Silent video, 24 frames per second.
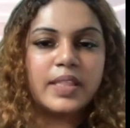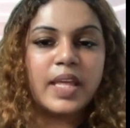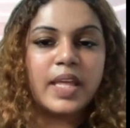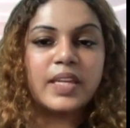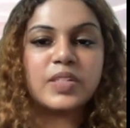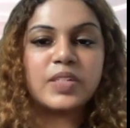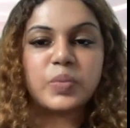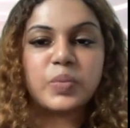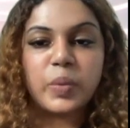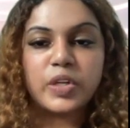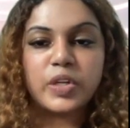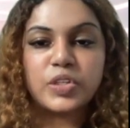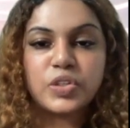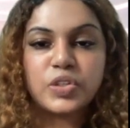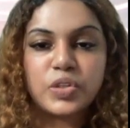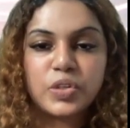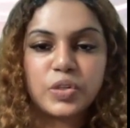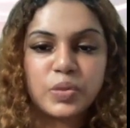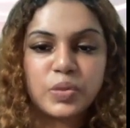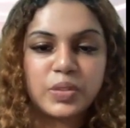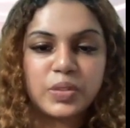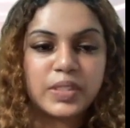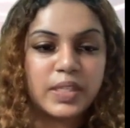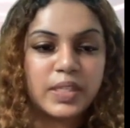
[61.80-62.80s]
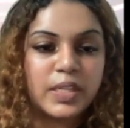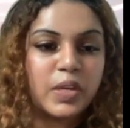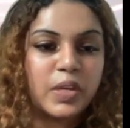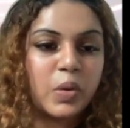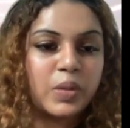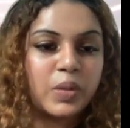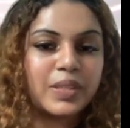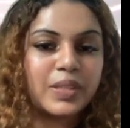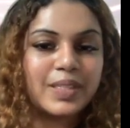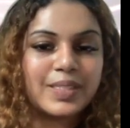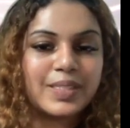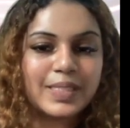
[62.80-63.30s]
That is what you see
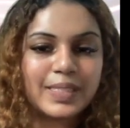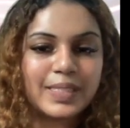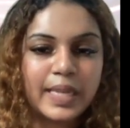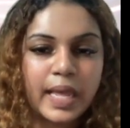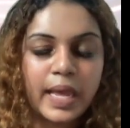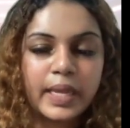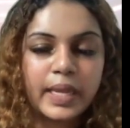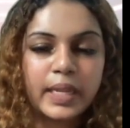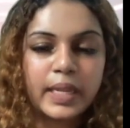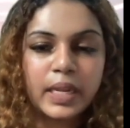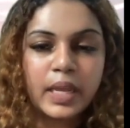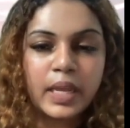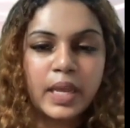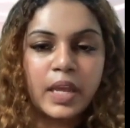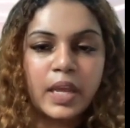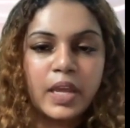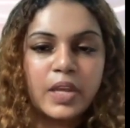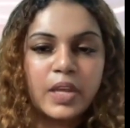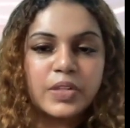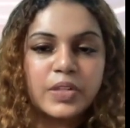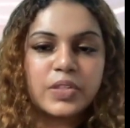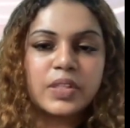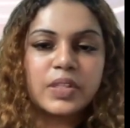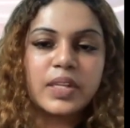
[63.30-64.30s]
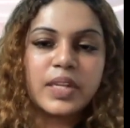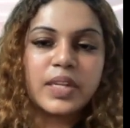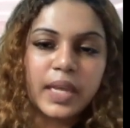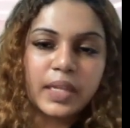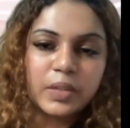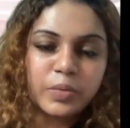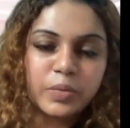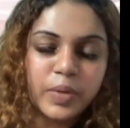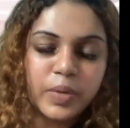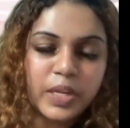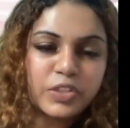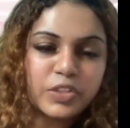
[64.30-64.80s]
on this slide. So the
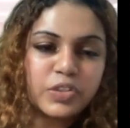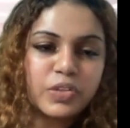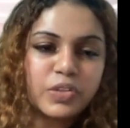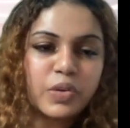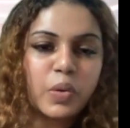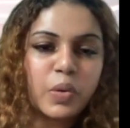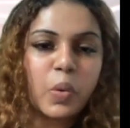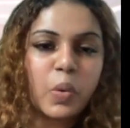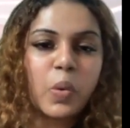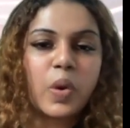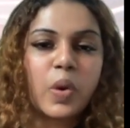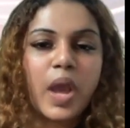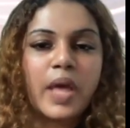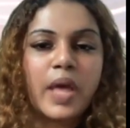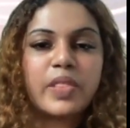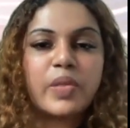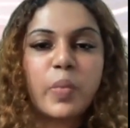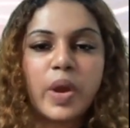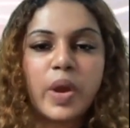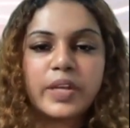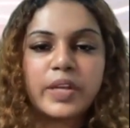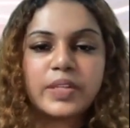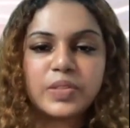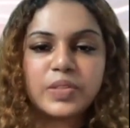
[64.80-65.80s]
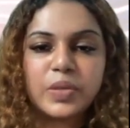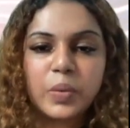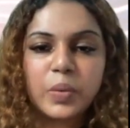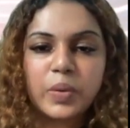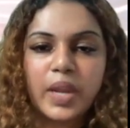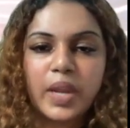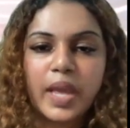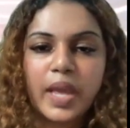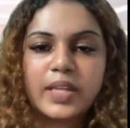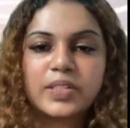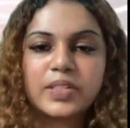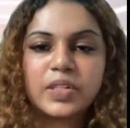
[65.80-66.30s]
declaration, or otherwise
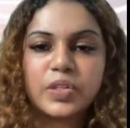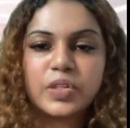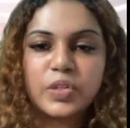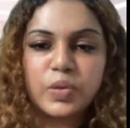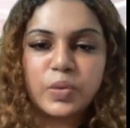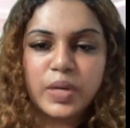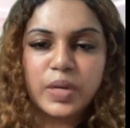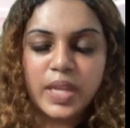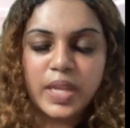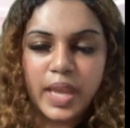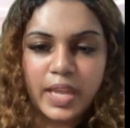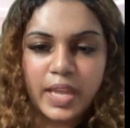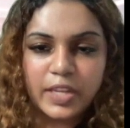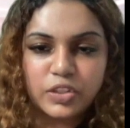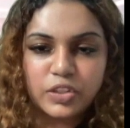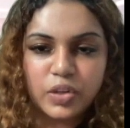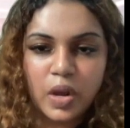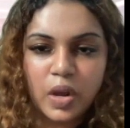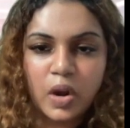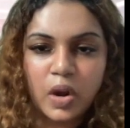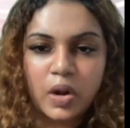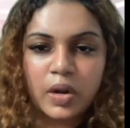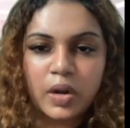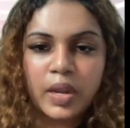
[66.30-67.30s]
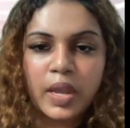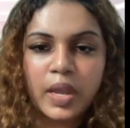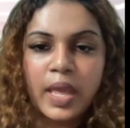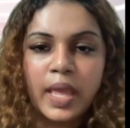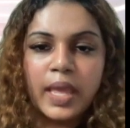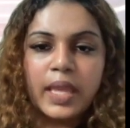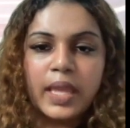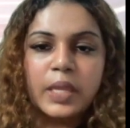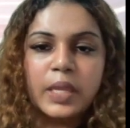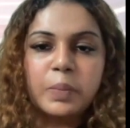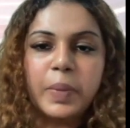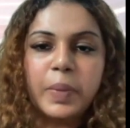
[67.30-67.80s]
known as UDHR,
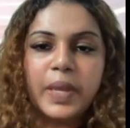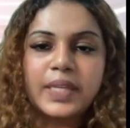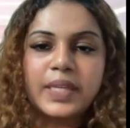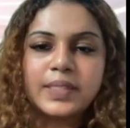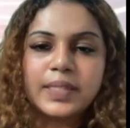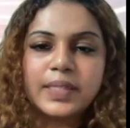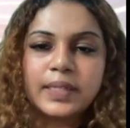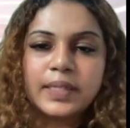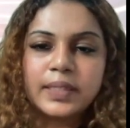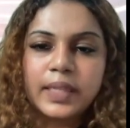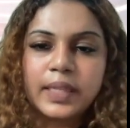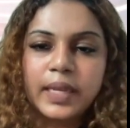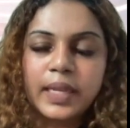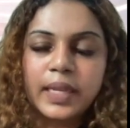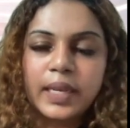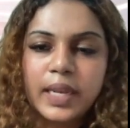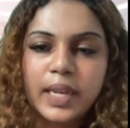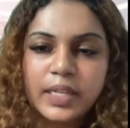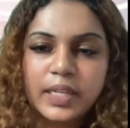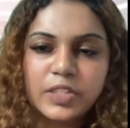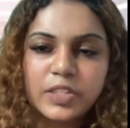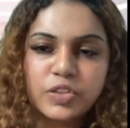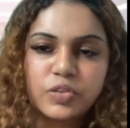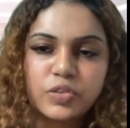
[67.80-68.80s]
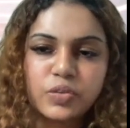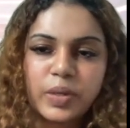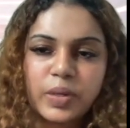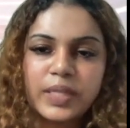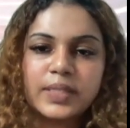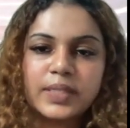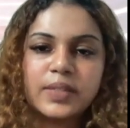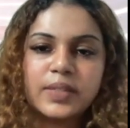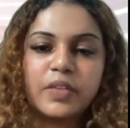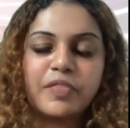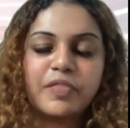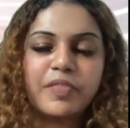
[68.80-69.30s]
it basically
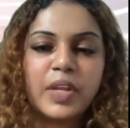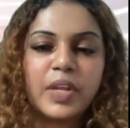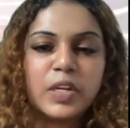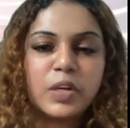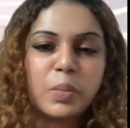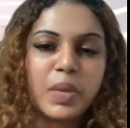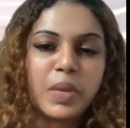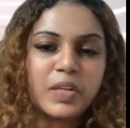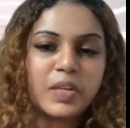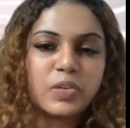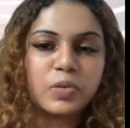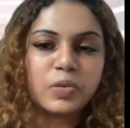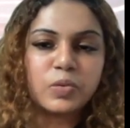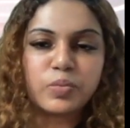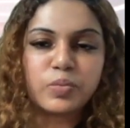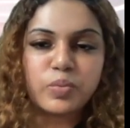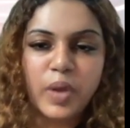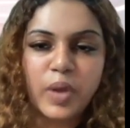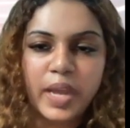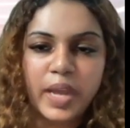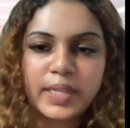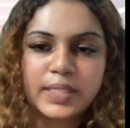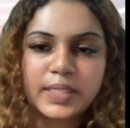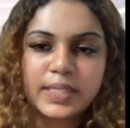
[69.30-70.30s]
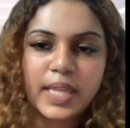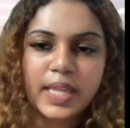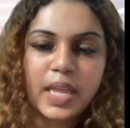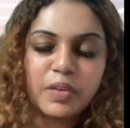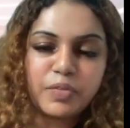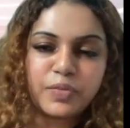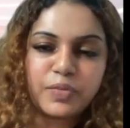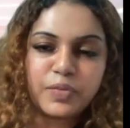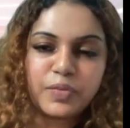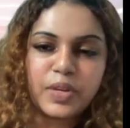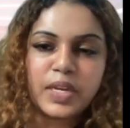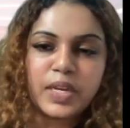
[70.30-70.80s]
illustrates the fundamental rights
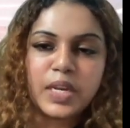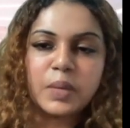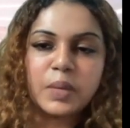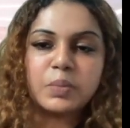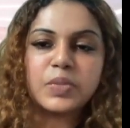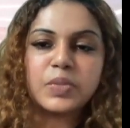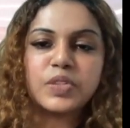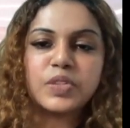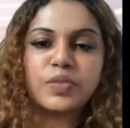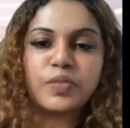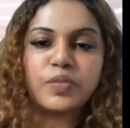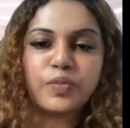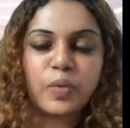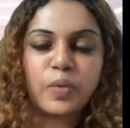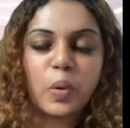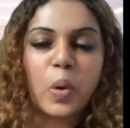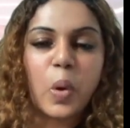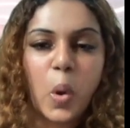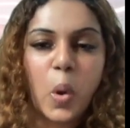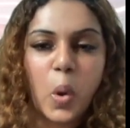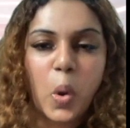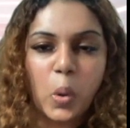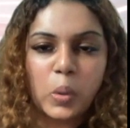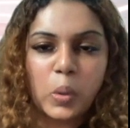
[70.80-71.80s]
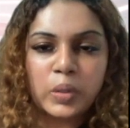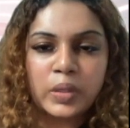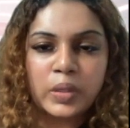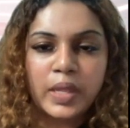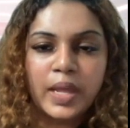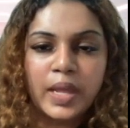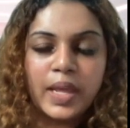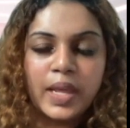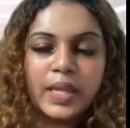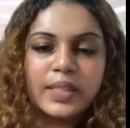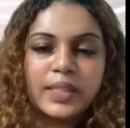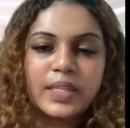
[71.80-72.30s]
and freedoms for all.
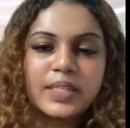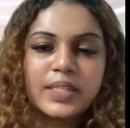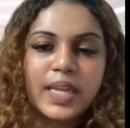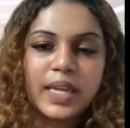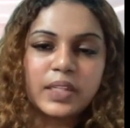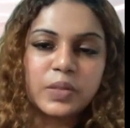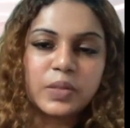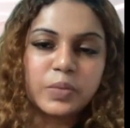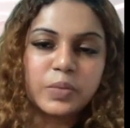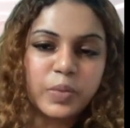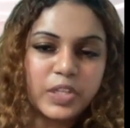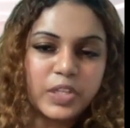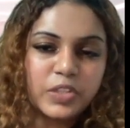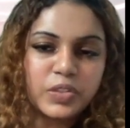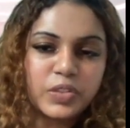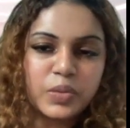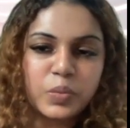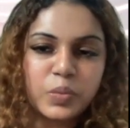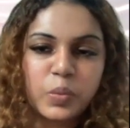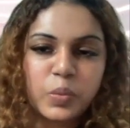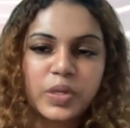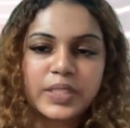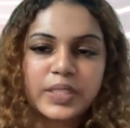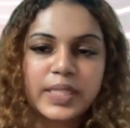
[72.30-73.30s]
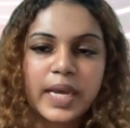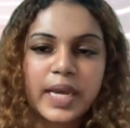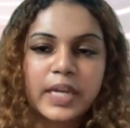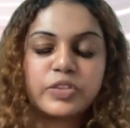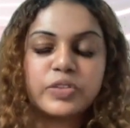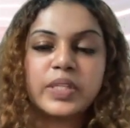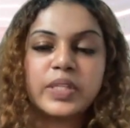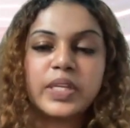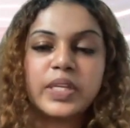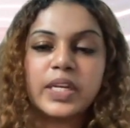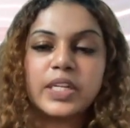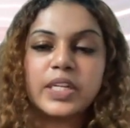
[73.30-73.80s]
The declaration was
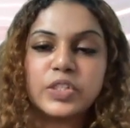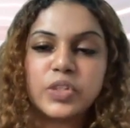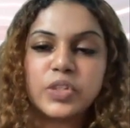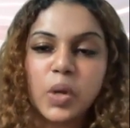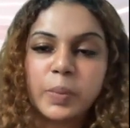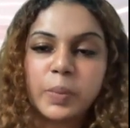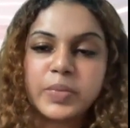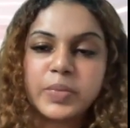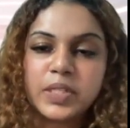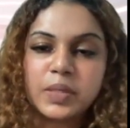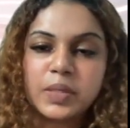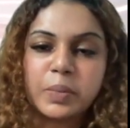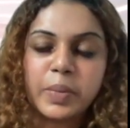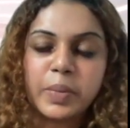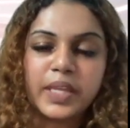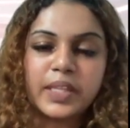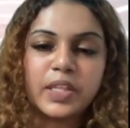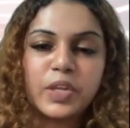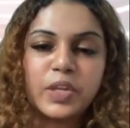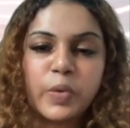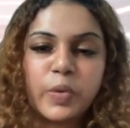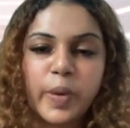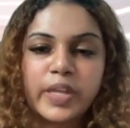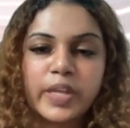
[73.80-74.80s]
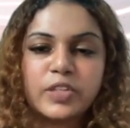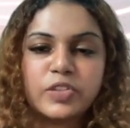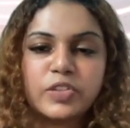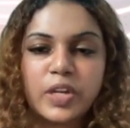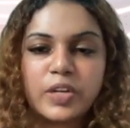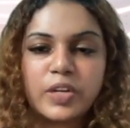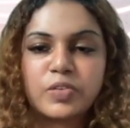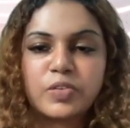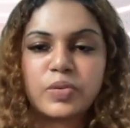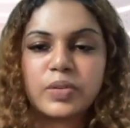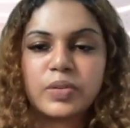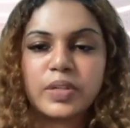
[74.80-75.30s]
actually adopted by the UN
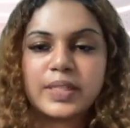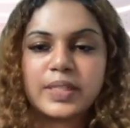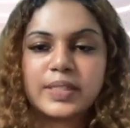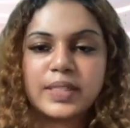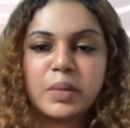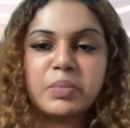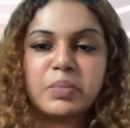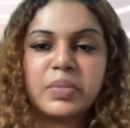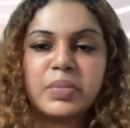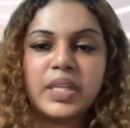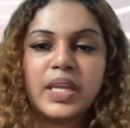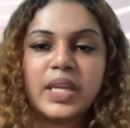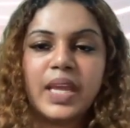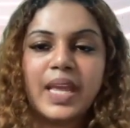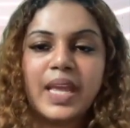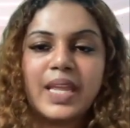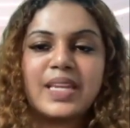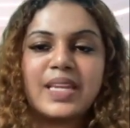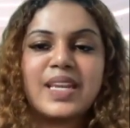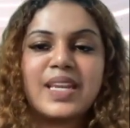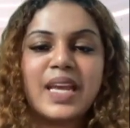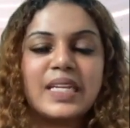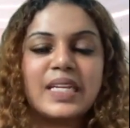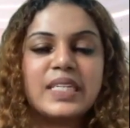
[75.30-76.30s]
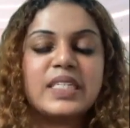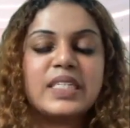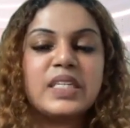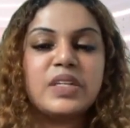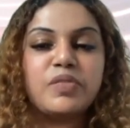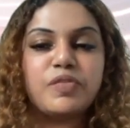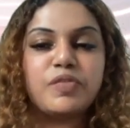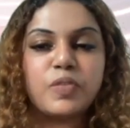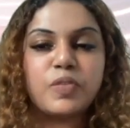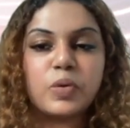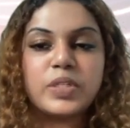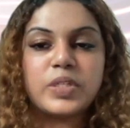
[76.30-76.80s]
General Assembly in
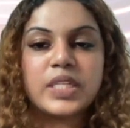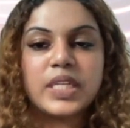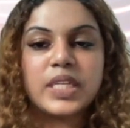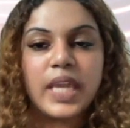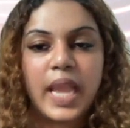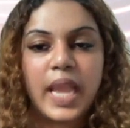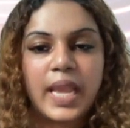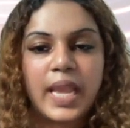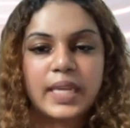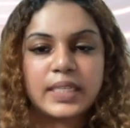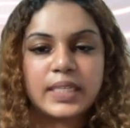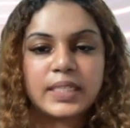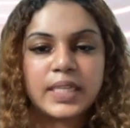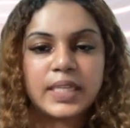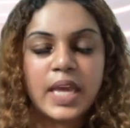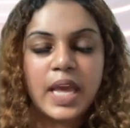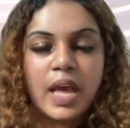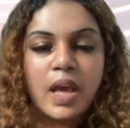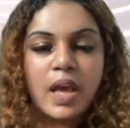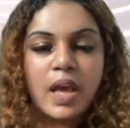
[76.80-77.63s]
1948.